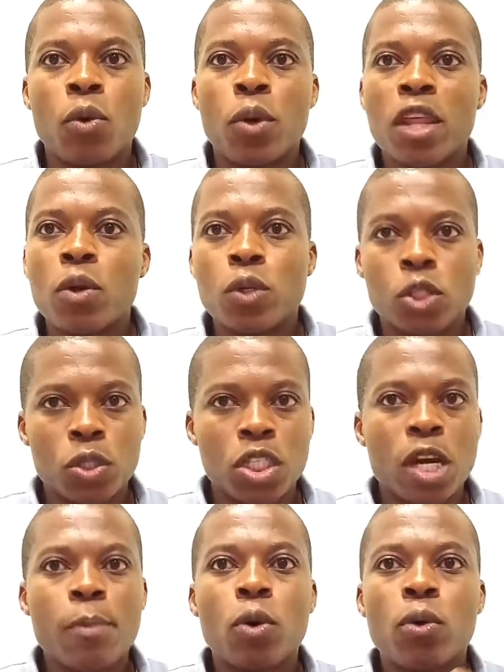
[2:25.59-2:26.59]
whether you're
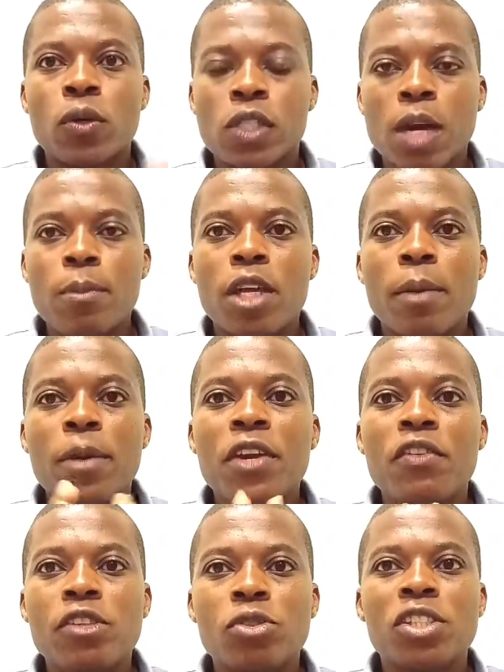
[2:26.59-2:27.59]
short-term or long-term, there are
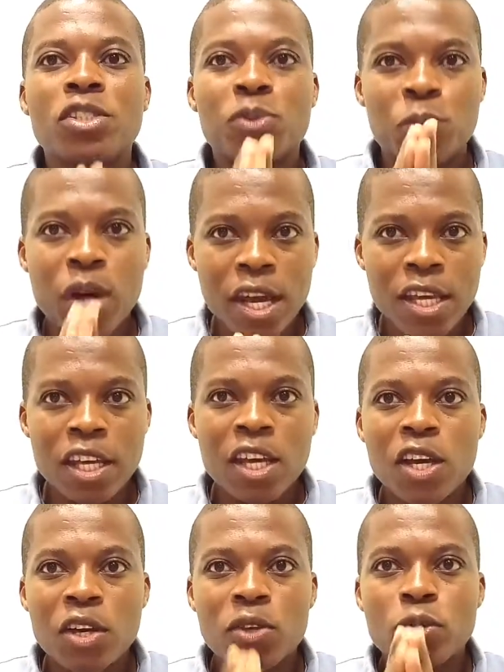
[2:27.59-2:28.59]
many reasons why
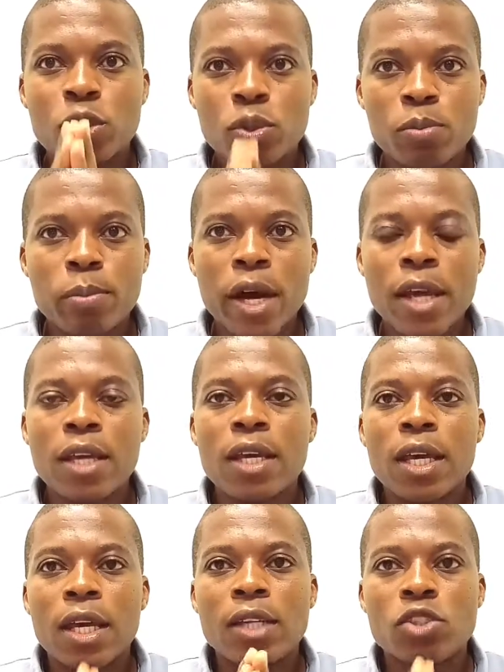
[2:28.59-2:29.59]
you should buy
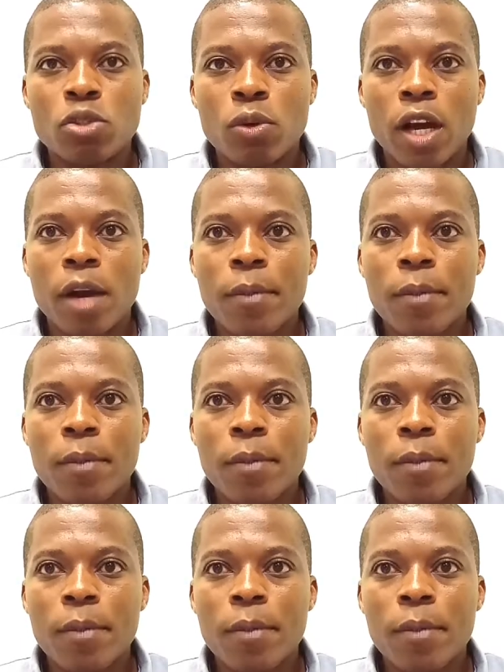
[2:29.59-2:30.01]
a stock.